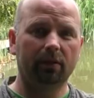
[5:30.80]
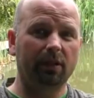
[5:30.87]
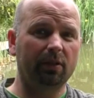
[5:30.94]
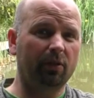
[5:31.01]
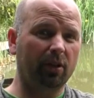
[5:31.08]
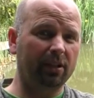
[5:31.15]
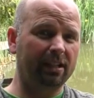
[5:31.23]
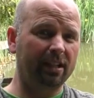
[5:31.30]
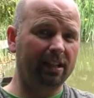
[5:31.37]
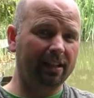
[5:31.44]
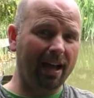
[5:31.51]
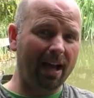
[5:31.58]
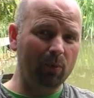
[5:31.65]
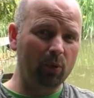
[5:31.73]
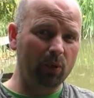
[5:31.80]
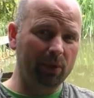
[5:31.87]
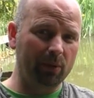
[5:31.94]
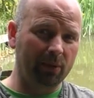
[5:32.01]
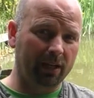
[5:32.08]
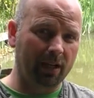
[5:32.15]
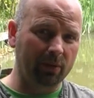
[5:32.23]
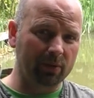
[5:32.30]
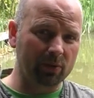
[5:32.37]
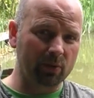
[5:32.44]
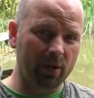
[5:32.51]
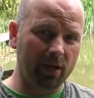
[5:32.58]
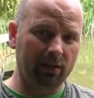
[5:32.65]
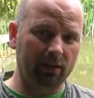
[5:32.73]
Now you've got to take the ammo into account
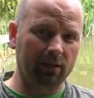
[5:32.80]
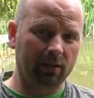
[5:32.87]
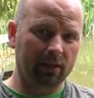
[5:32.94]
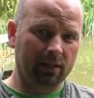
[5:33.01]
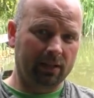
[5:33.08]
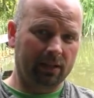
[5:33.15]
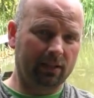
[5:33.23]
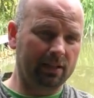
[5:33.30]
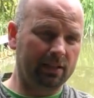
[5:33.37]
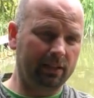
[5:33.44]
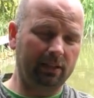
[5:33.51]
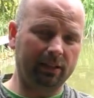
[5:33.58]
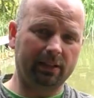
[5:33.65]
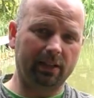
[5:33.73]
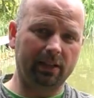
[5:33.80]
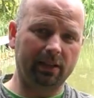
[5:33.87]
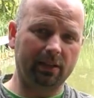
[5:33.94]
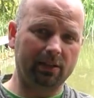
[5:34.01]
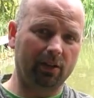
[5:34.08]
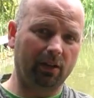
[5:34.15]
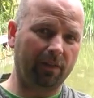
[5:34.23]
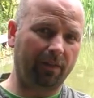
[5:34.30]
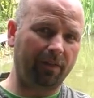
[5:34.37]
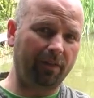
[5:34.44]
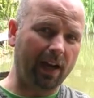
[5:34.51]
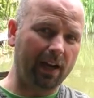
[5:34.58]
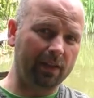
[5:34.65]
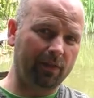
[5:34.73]
as well. This little tin has got
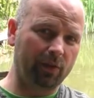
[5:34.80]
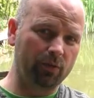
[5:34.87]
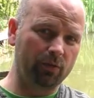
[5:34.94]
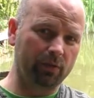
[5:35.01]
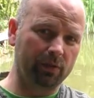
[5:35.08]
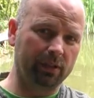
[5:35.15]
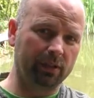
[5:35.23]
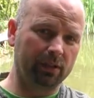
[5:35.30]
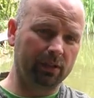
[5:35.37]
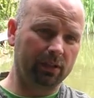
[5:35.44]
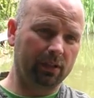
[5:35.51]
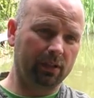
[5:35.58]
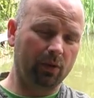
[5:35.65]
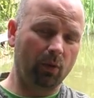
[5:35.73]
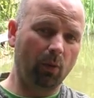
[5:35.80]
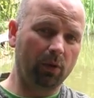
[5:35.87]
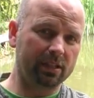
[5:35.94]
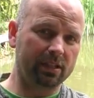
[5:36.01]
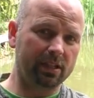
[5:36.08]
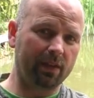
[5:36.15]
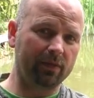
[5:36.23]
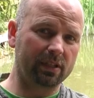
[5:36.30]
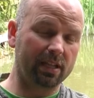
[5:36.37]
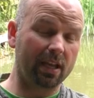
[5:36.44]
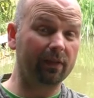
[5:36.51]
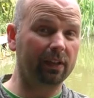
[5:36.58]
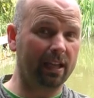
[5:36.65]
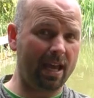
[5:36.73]
500
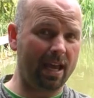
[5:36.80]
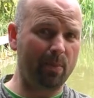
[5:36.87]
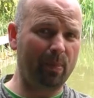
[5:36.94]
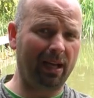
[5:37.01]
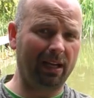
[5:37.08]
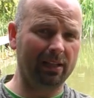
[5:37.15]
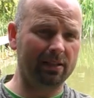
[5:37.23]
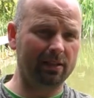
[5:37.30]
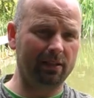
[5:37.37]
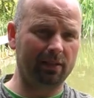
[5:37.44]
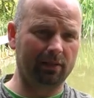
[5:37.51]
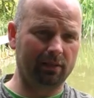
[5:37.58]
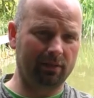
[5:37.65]
177 air pellets in.